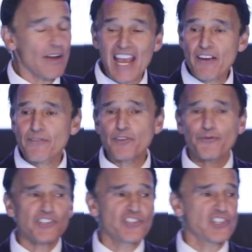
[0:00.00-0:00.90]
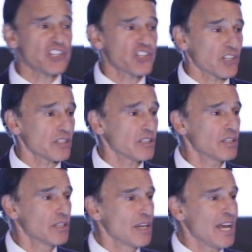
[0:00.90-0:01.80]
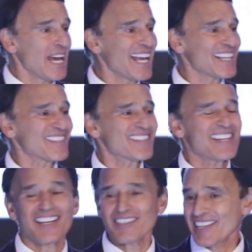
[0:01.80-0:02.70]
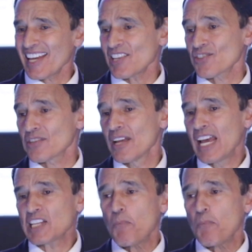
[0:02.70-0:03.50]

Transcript: Now, every physician has to take a test